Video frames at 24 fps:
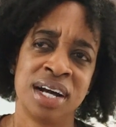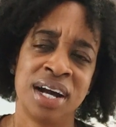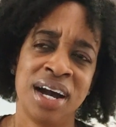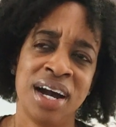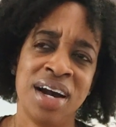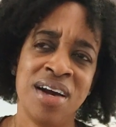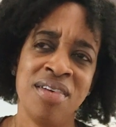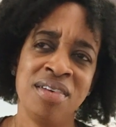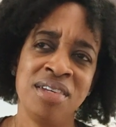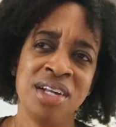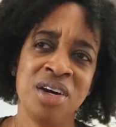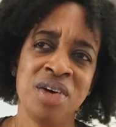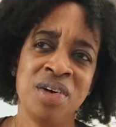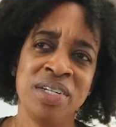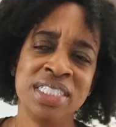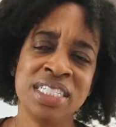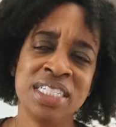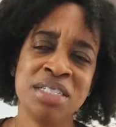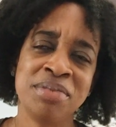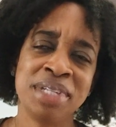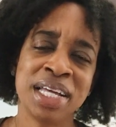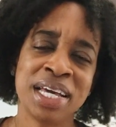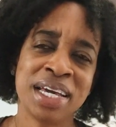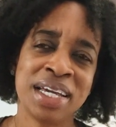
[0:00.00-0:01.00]
I don't know, it
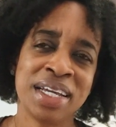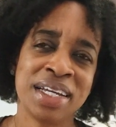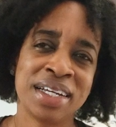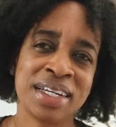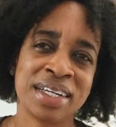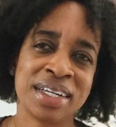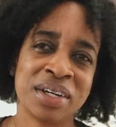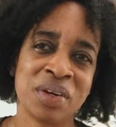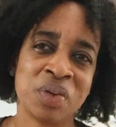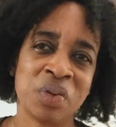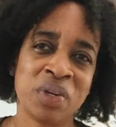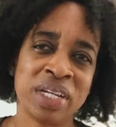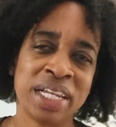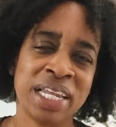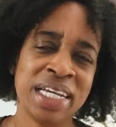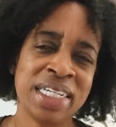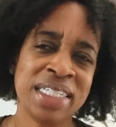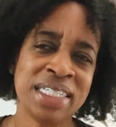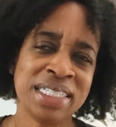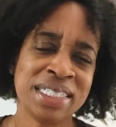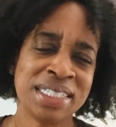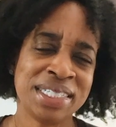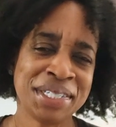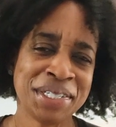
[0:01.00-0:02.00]
seems like
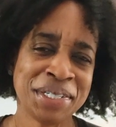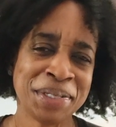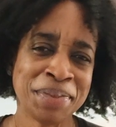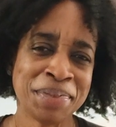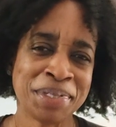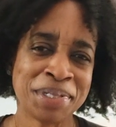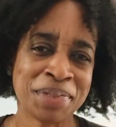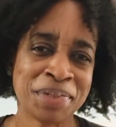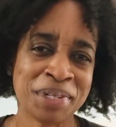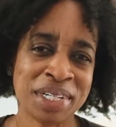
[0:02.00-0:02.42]
relationships,